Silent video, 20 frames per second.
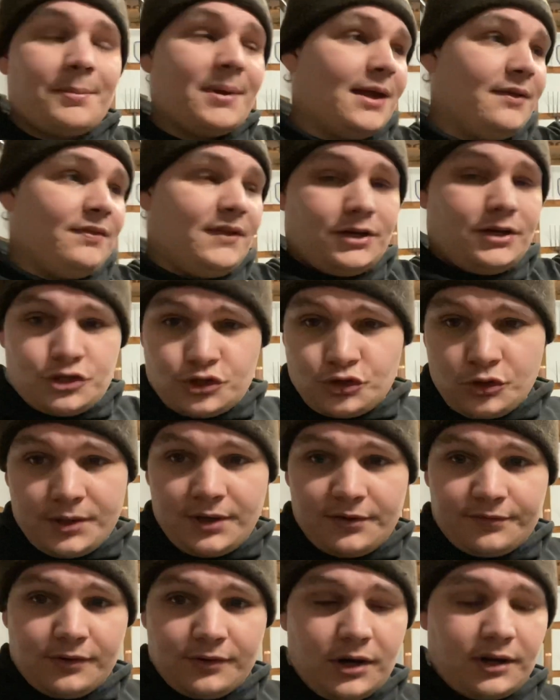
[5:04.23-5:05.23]
and they destroy
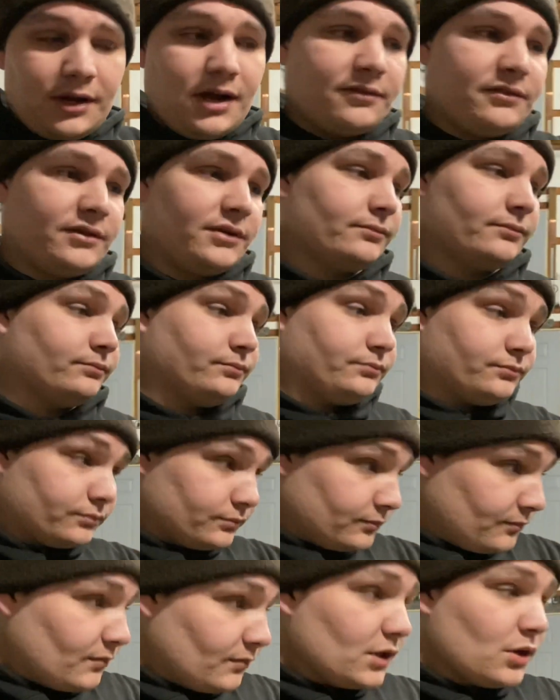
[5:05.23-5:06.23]
your front cover.
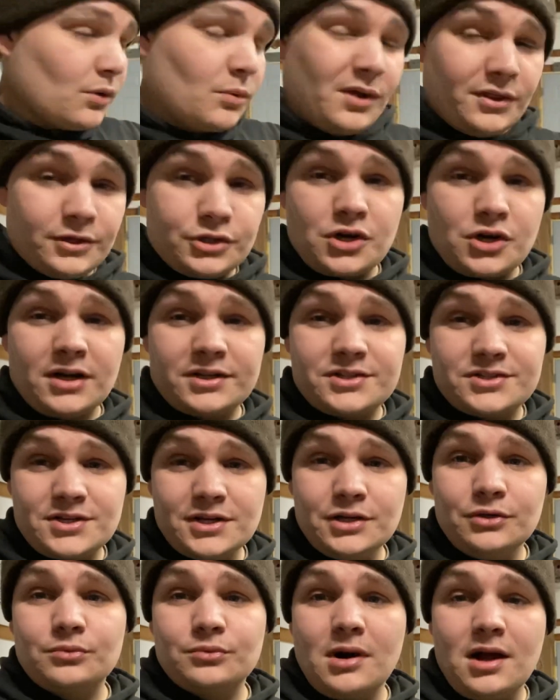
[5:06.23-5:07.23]
Well, the truck
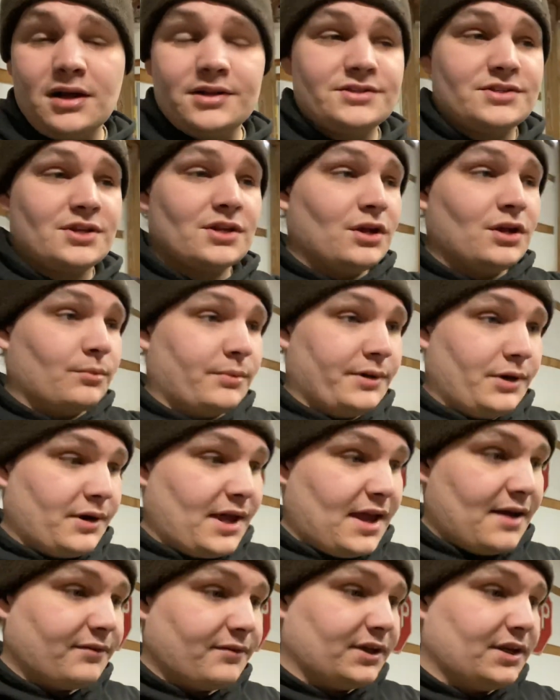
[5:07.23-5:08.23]
still runs. We don't
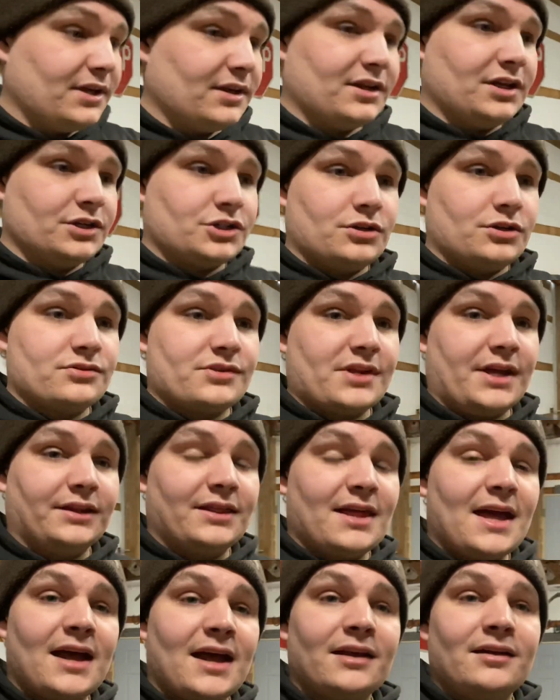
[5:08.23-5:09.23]
have any issues like
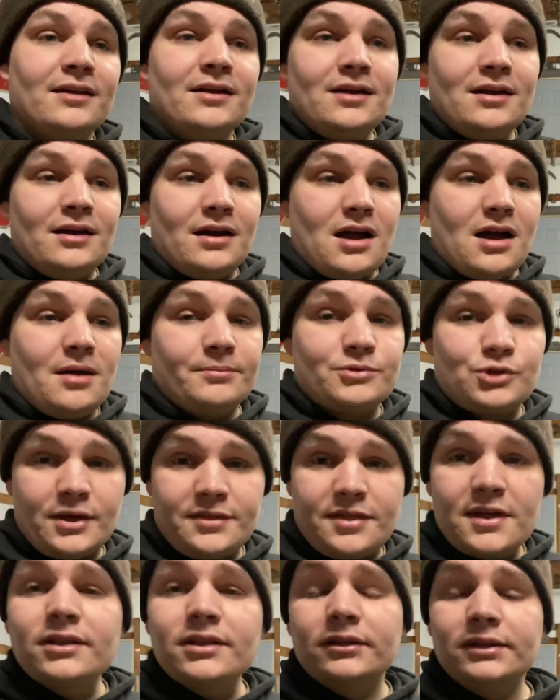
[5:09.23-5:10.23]
that. So I
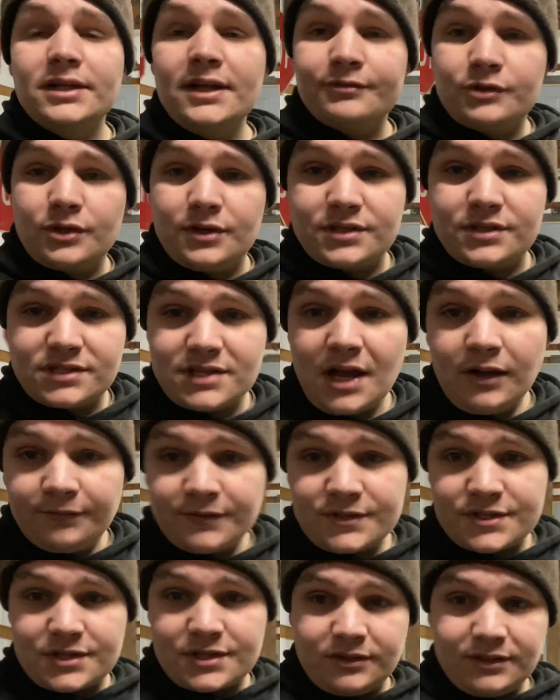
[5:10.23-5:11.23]
think the lifter itself
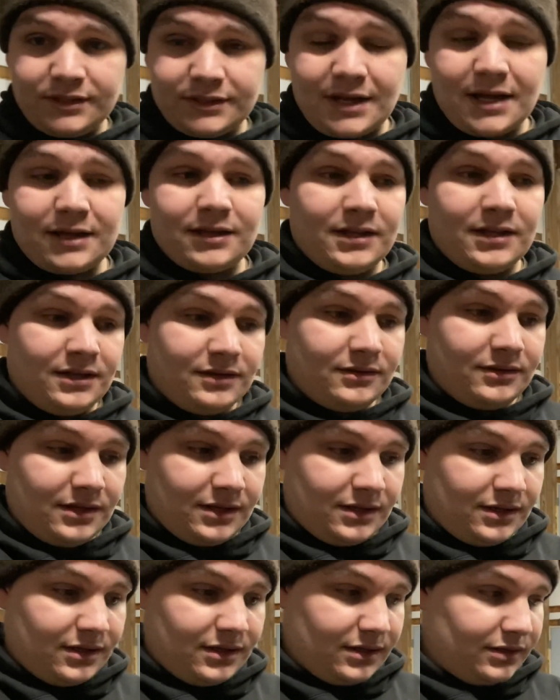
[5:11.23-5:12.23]
is still
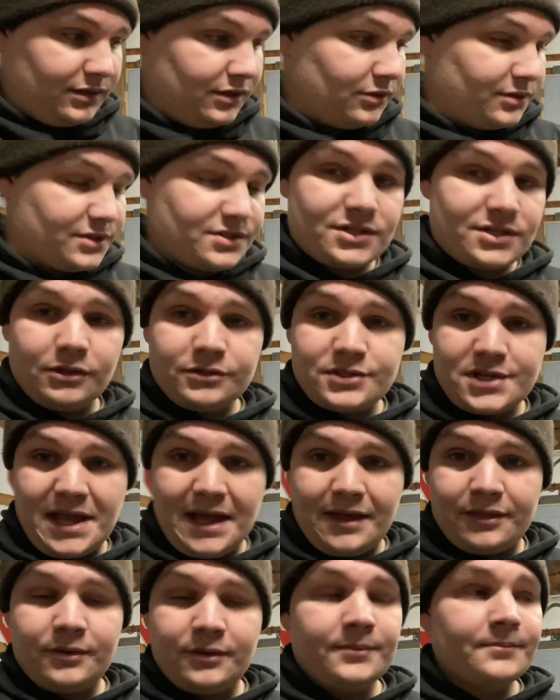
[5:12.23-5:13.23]
is still
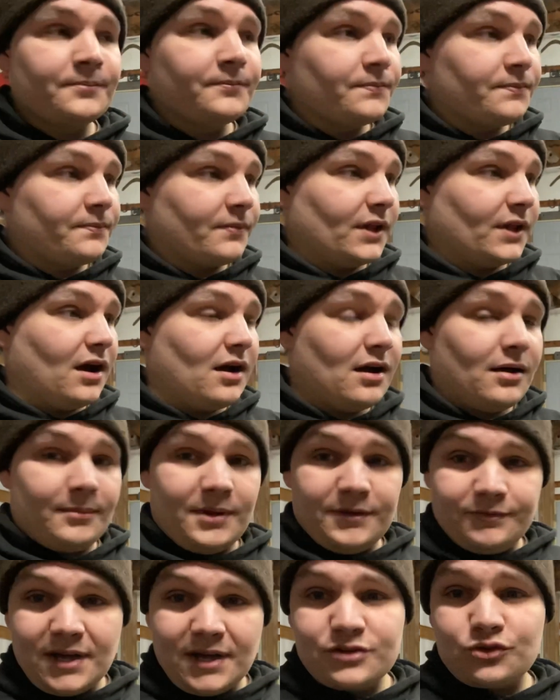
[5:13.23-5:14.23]
together.
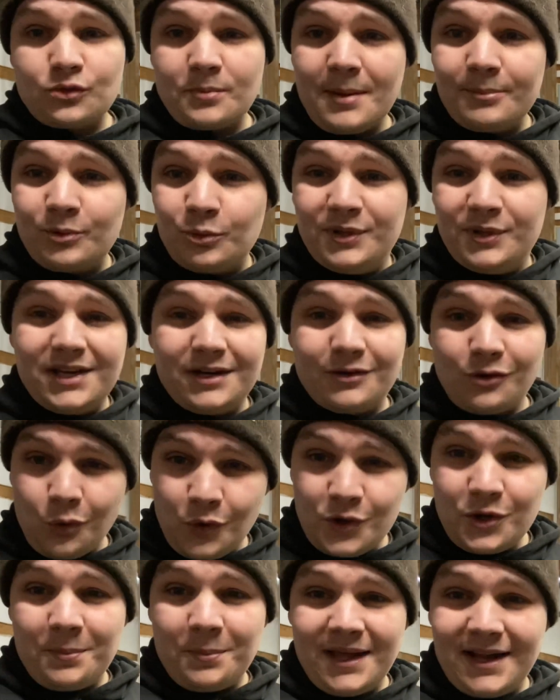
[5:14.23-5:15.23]
If you guys remember, we did an
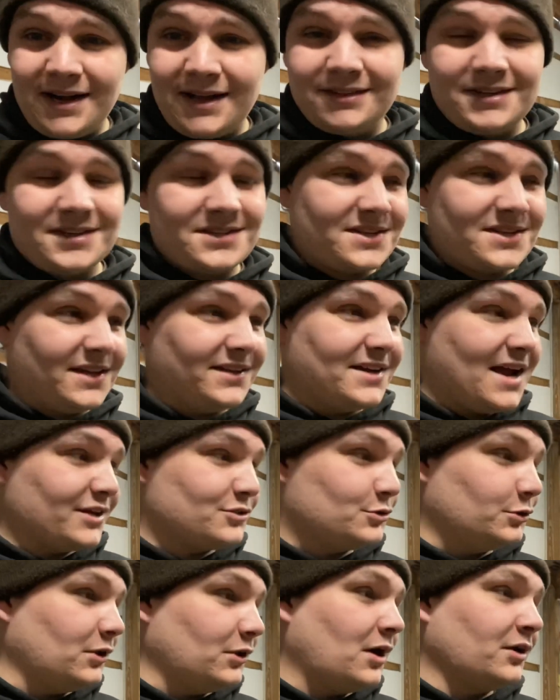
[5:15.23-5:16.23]
oil pan on this thing not
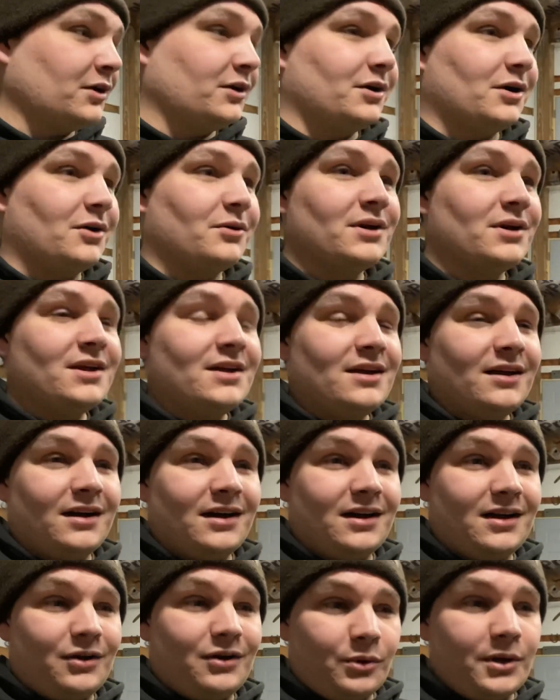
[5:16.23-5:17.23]
too long ago,
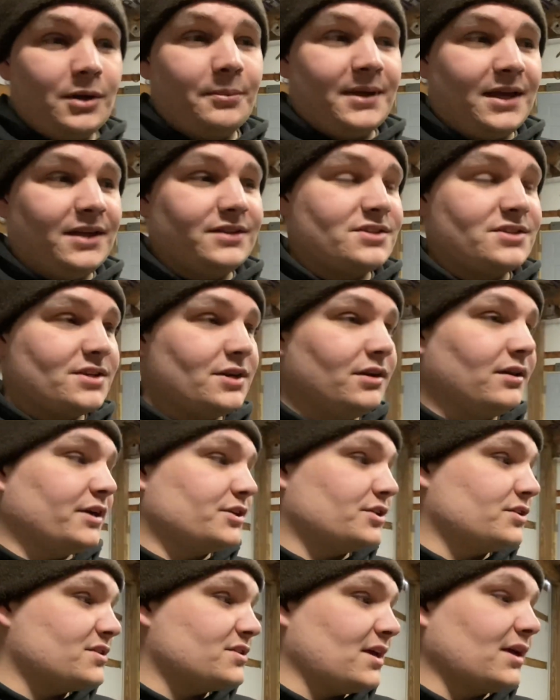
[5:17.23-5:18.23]
oil pan seal, I
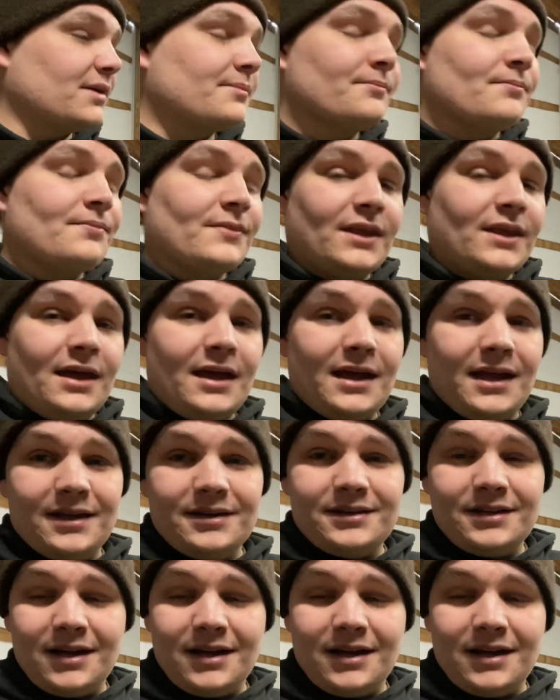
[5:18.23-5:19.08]
should say, and